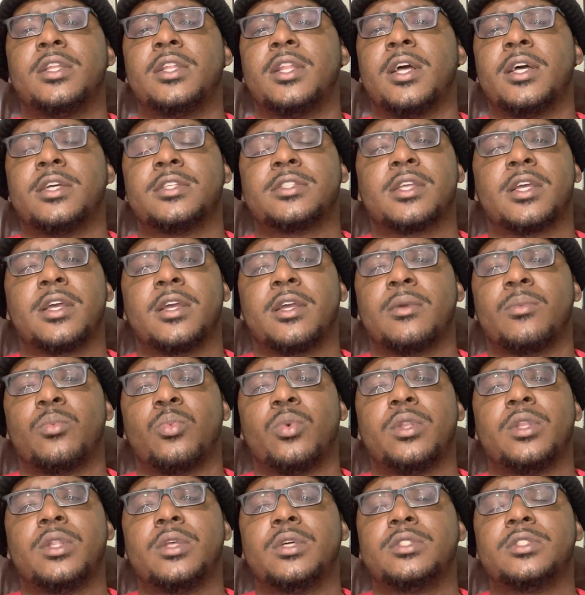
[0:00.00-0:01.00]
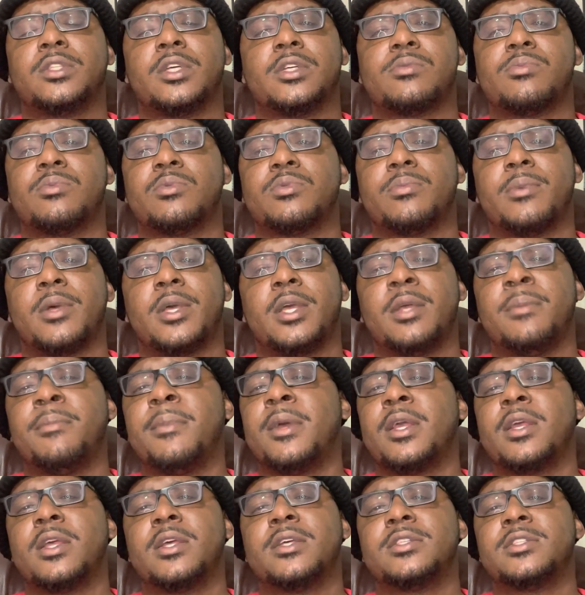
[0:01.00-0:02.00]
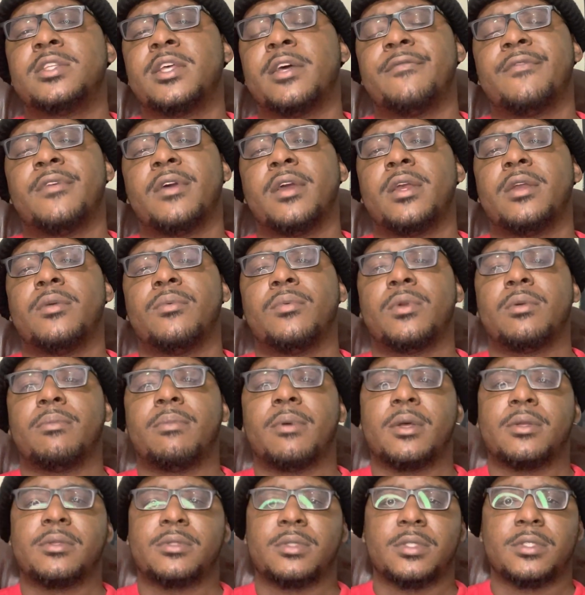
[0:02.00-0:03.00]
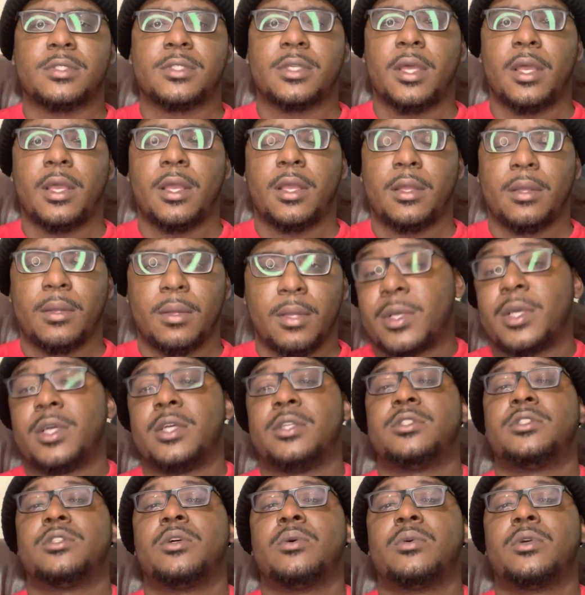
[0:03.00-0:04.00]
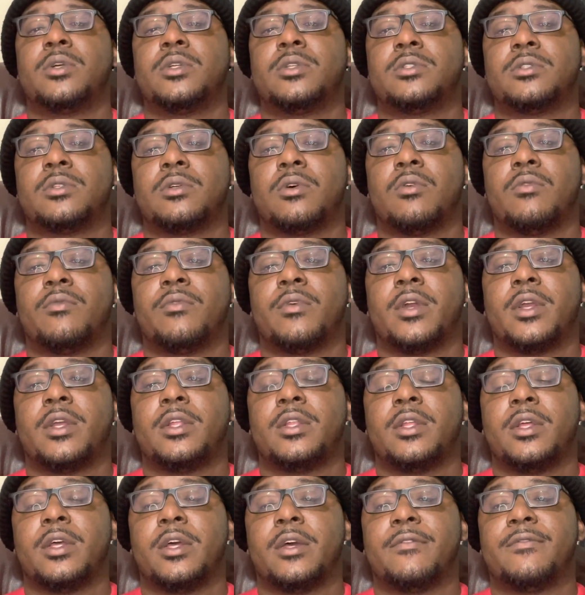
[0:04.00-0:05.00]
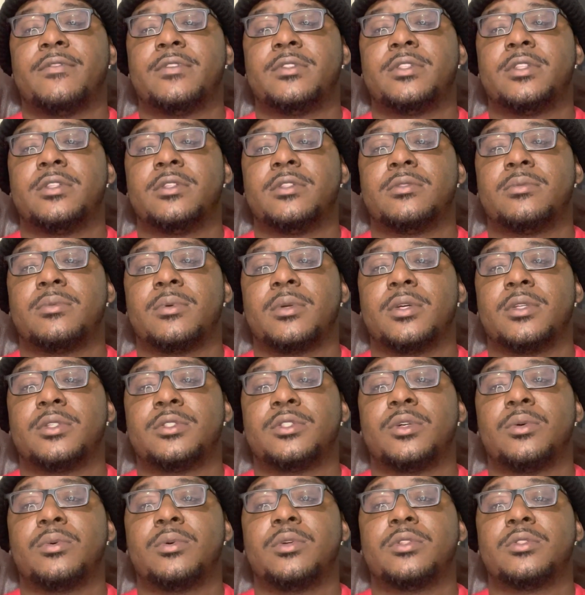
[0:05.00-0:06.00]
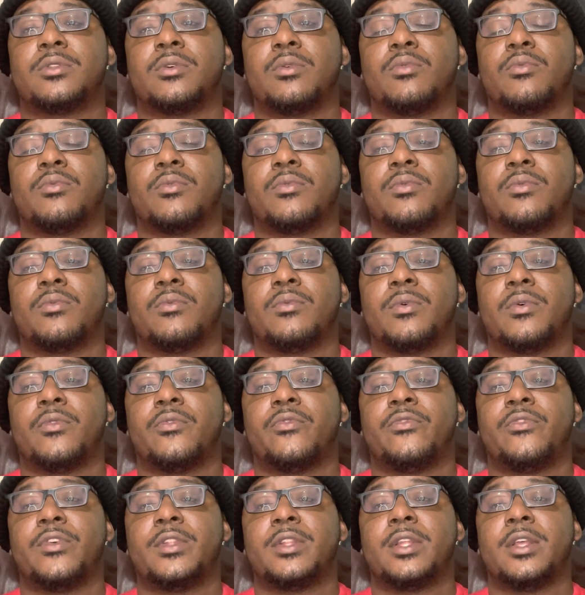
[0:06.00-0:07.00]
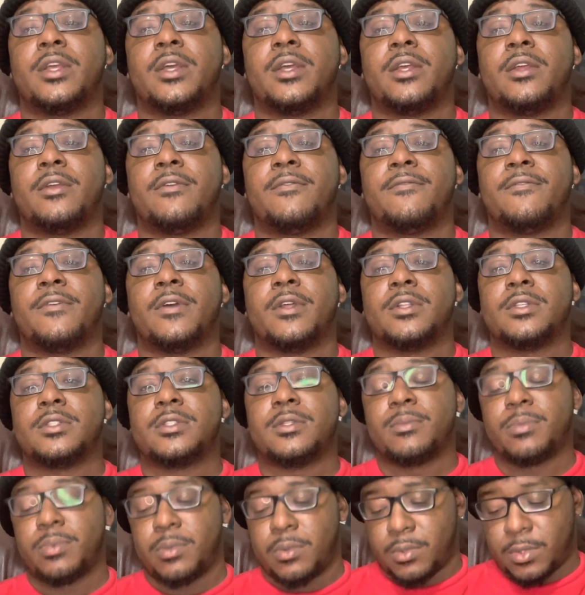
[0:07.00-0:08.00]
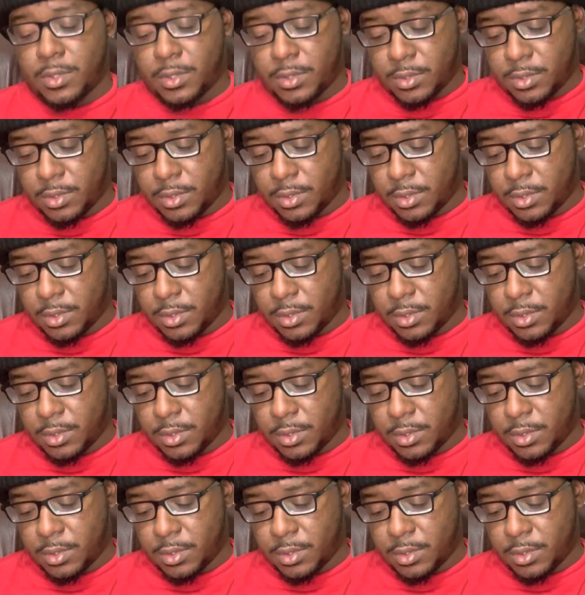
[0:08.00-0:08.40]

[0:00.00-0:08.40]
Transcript: last game. With adjustments made, he may get seven, eight rebounds this game. We got Jokic over eight and a half assists. We got Jokic over 58 fantasy points